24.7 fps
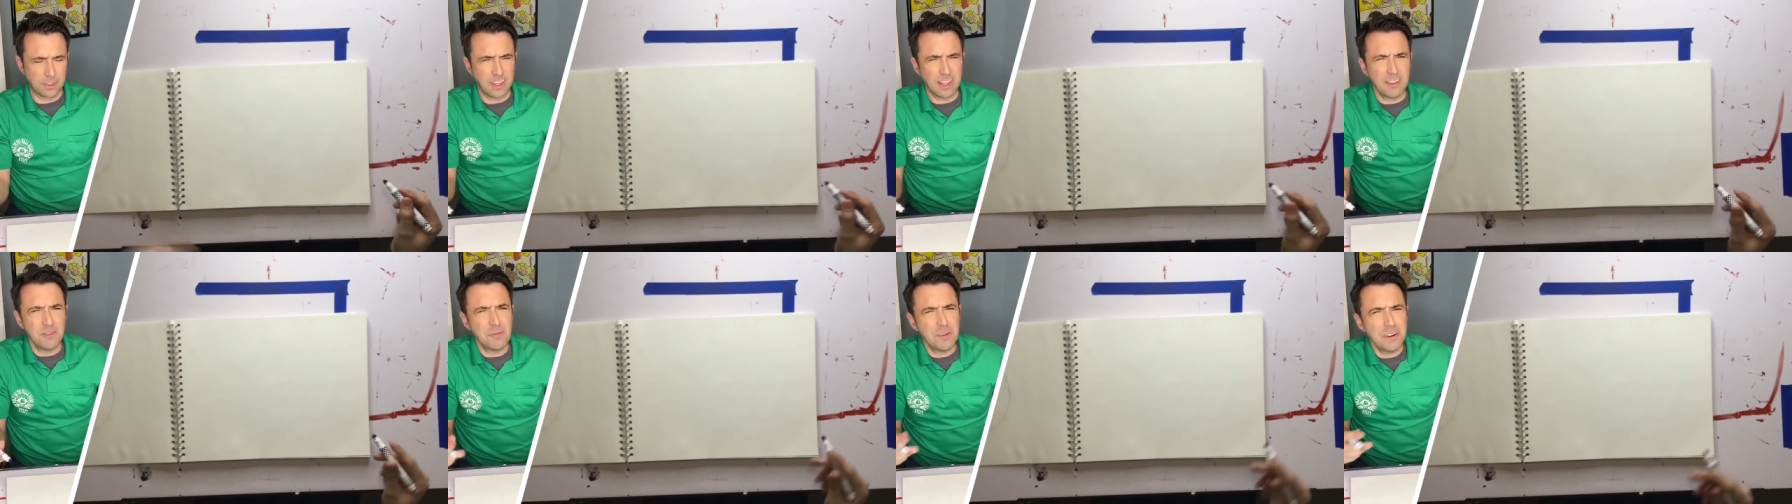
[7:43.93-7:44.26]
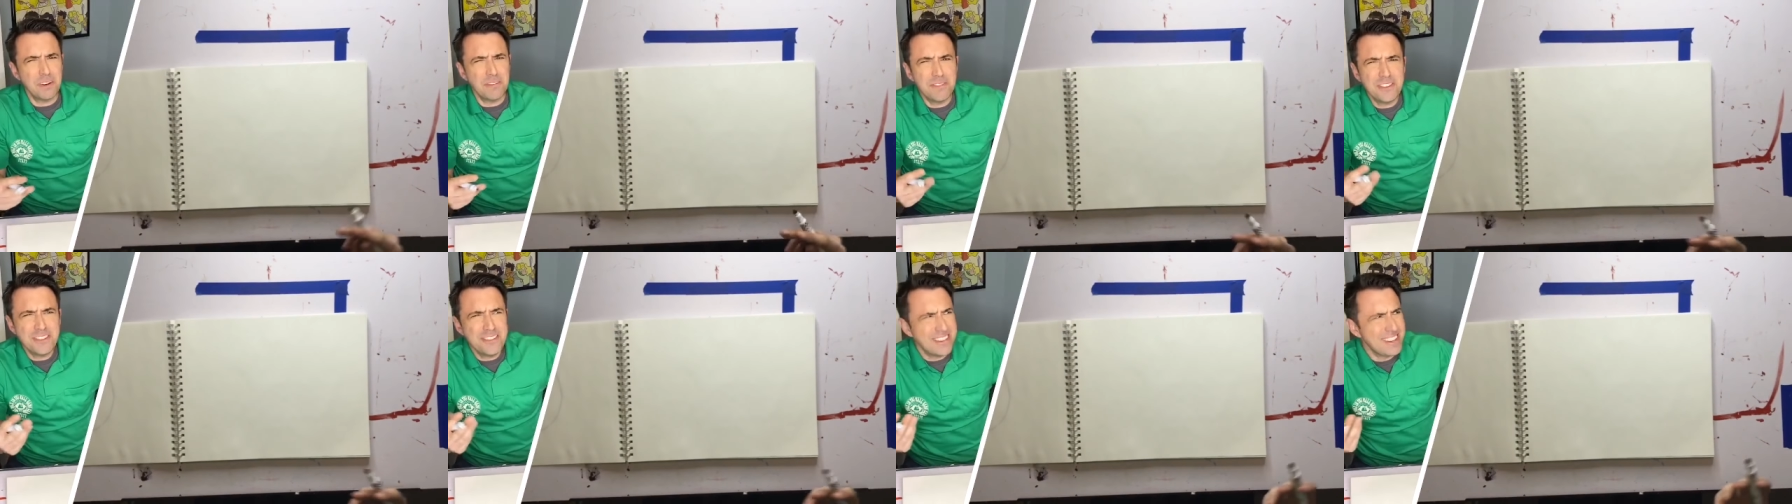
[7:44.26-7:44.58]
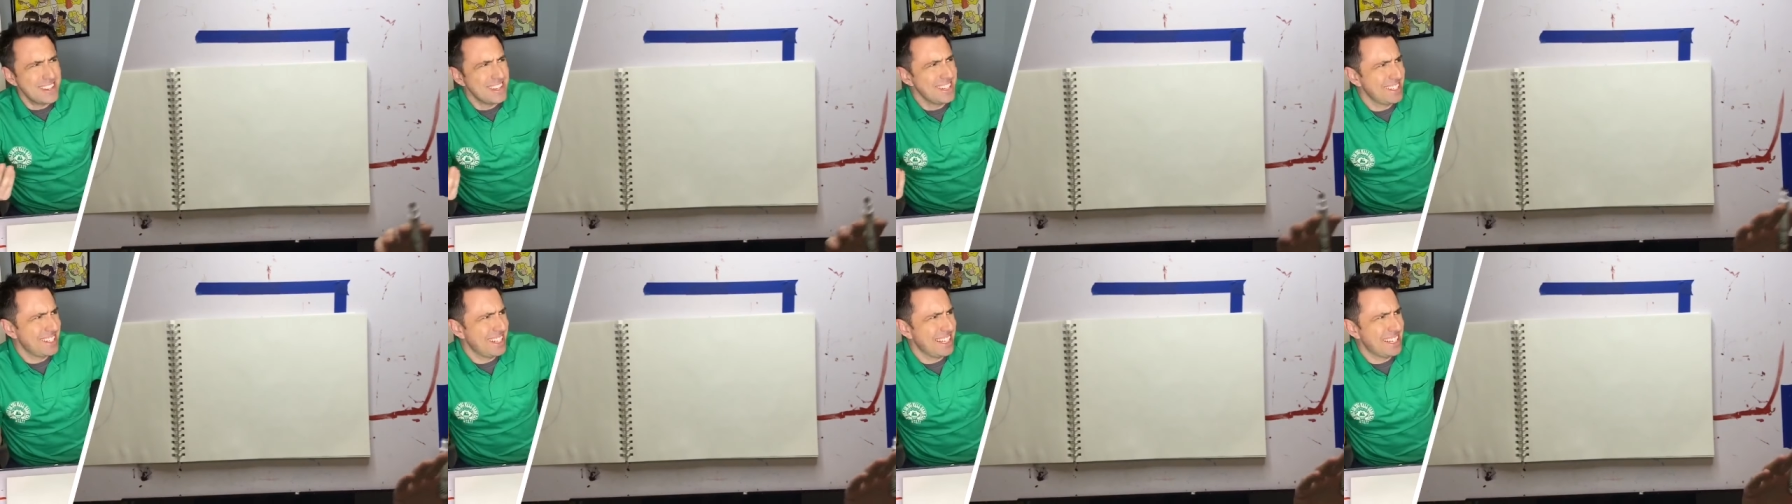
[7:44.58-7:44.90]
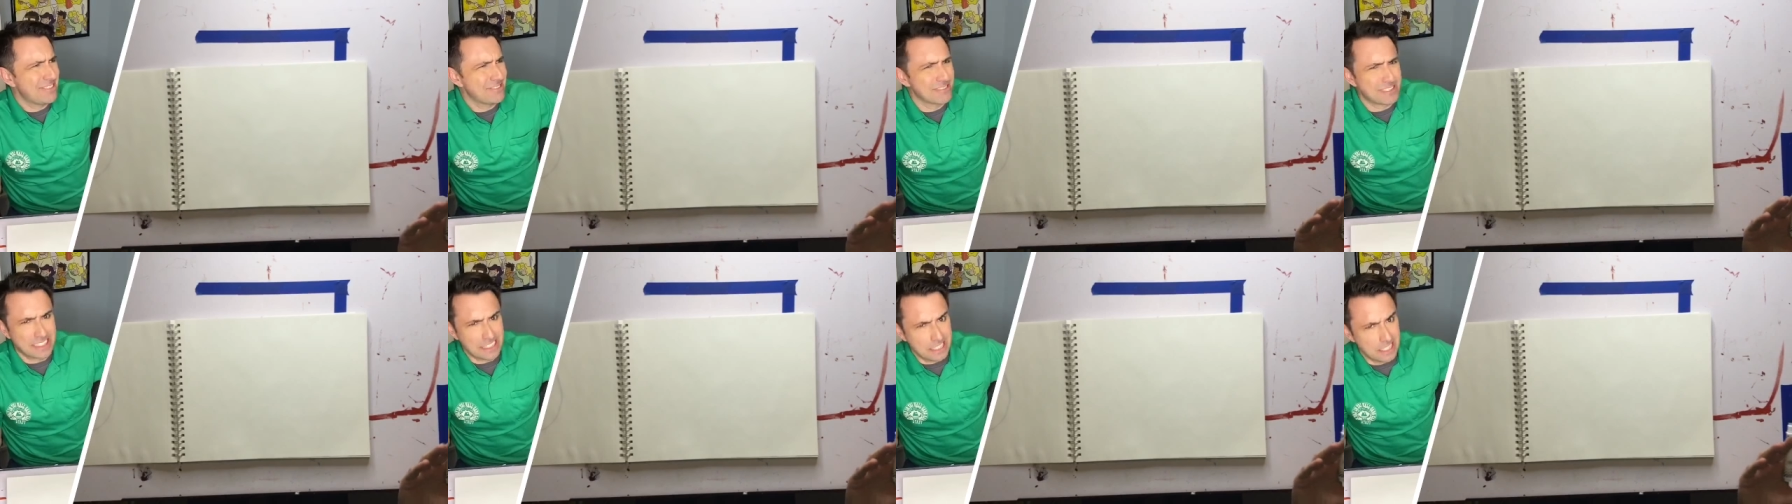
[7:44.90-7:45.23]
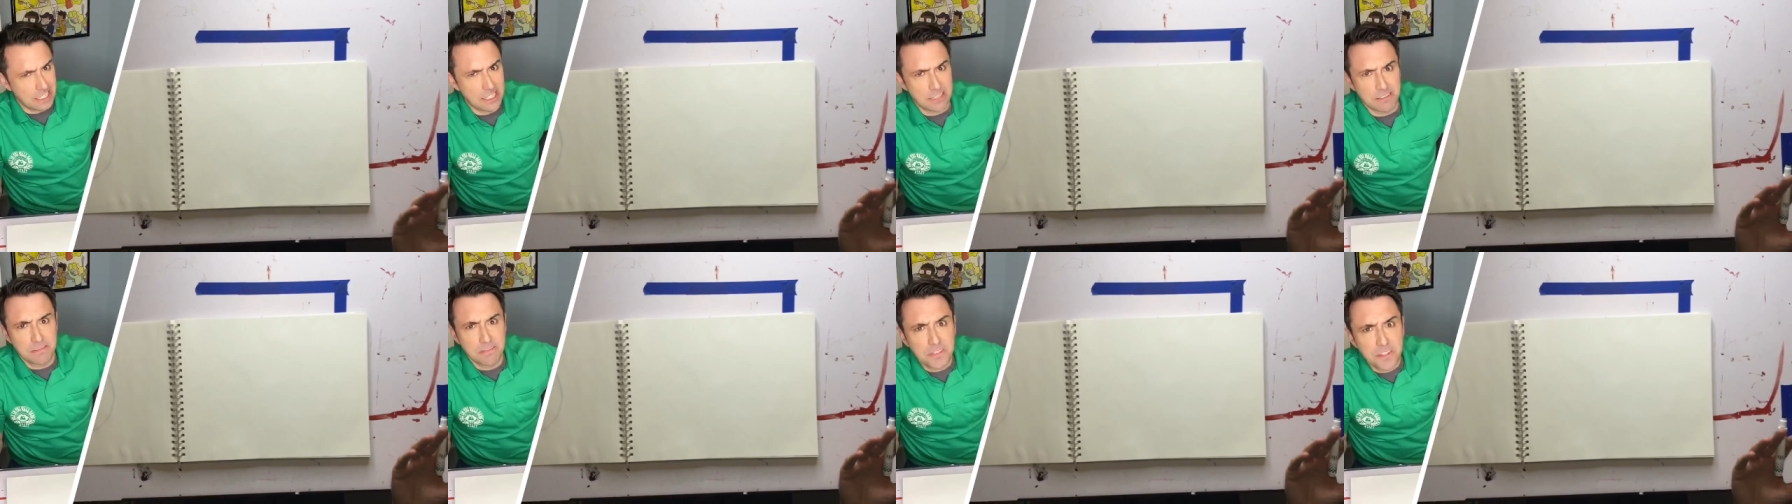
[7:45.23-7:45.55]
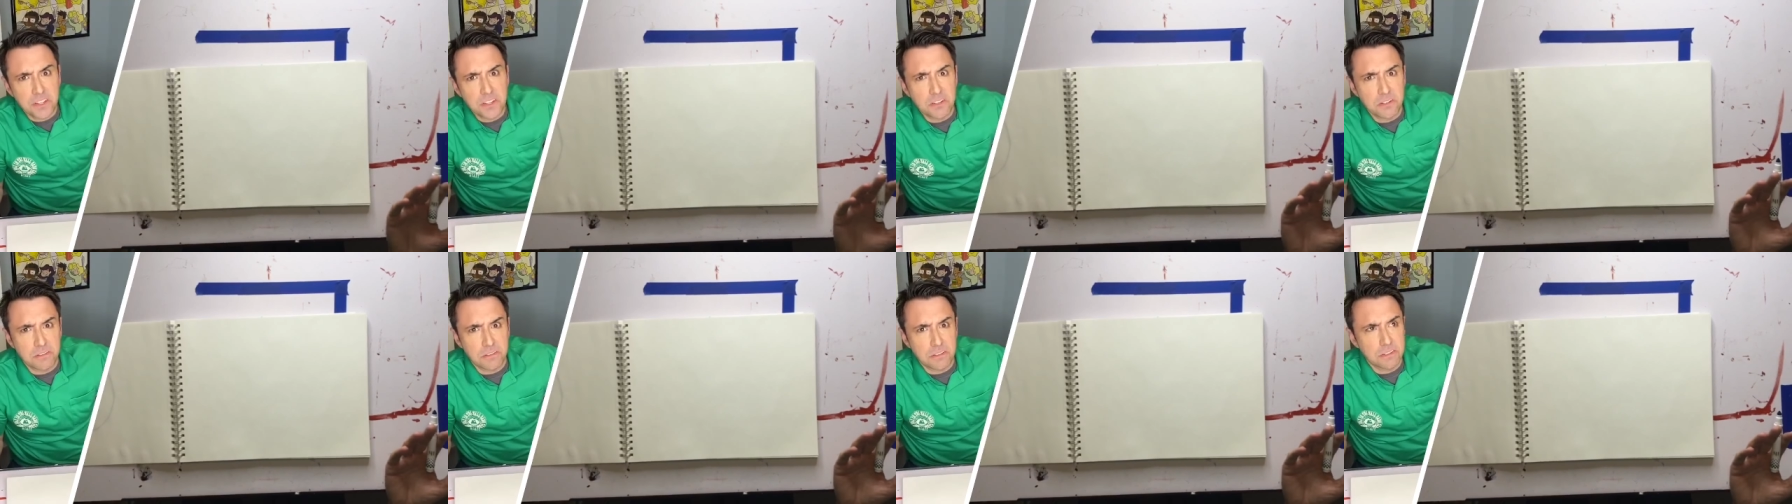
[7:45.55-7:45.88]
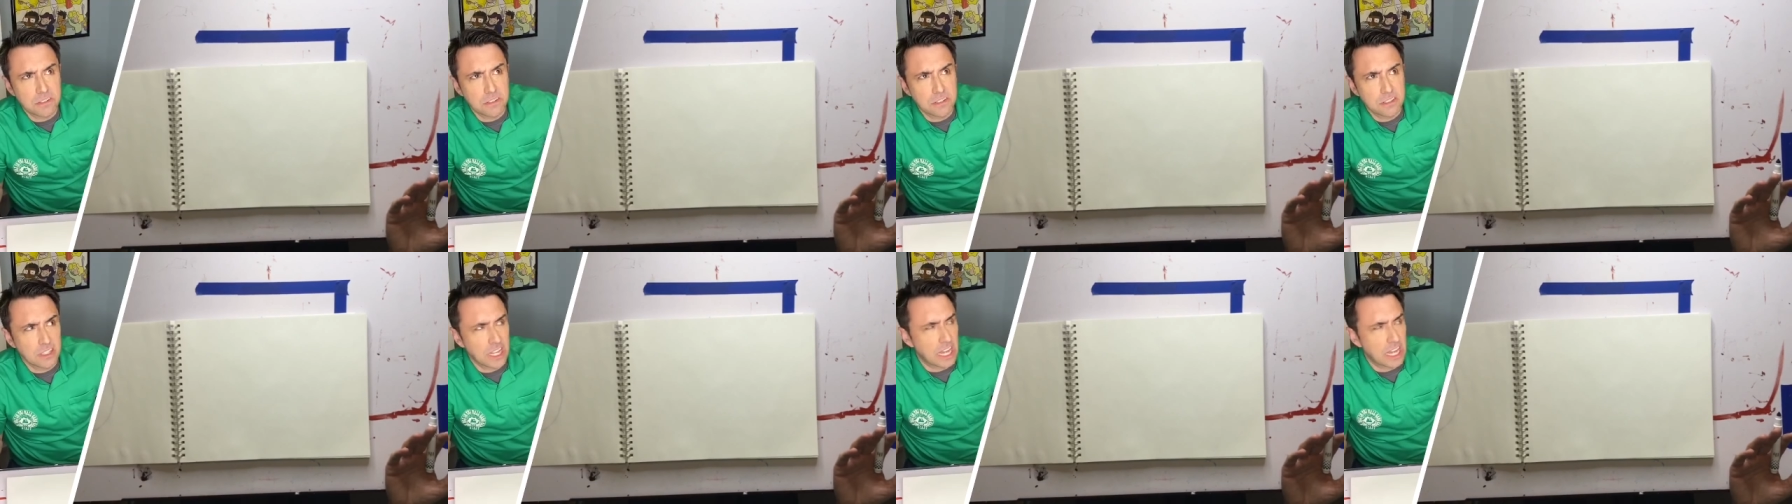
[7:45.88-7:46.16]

And what if you're just like really confused?